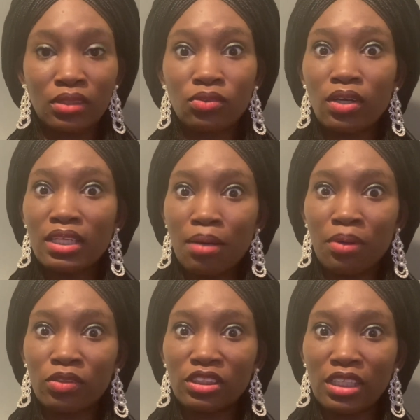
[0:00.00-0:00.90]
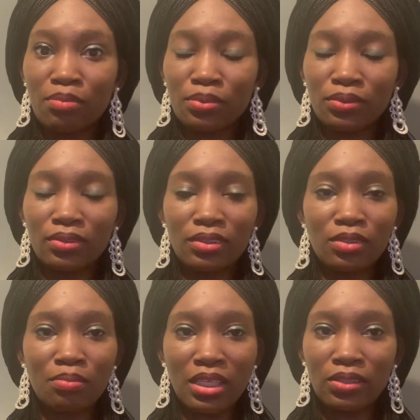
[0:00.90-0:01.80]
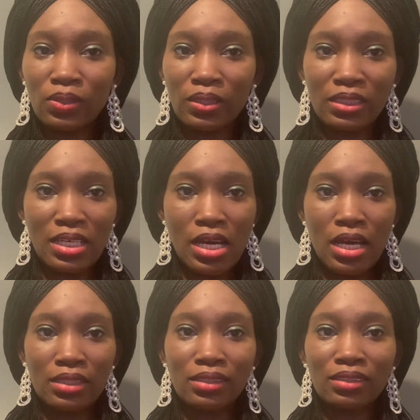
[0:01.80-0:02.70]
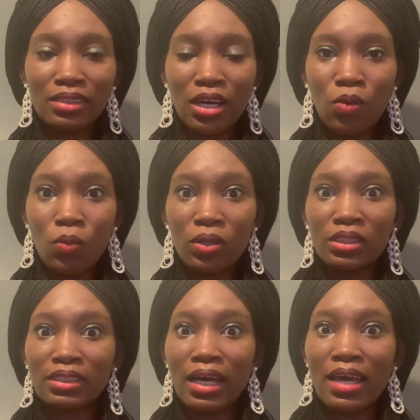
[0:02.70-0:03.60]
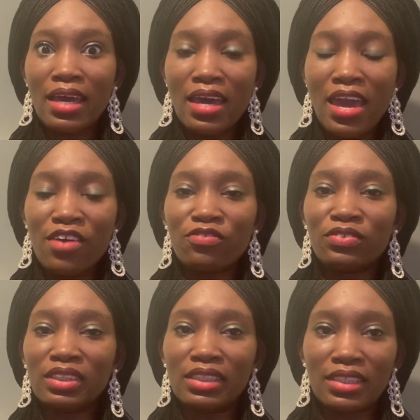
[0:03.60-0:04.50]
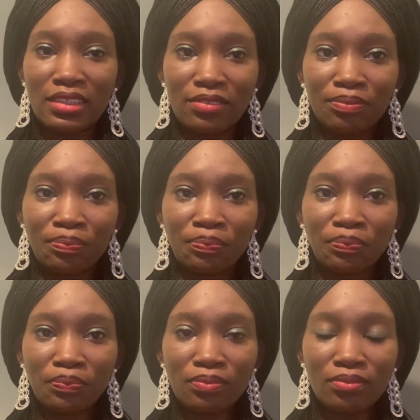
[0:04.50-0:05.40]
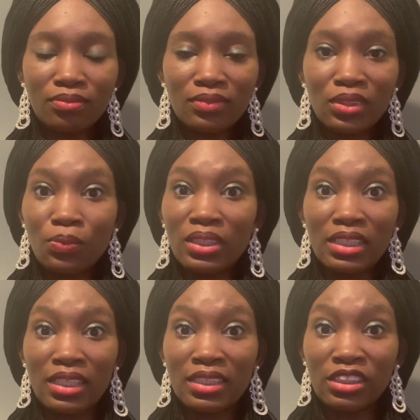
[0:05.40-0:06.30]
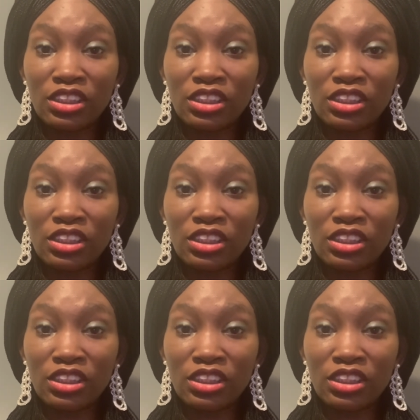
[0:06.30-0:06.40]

Talking about shampoo, oh my God. This girl washes her hair every day when taking a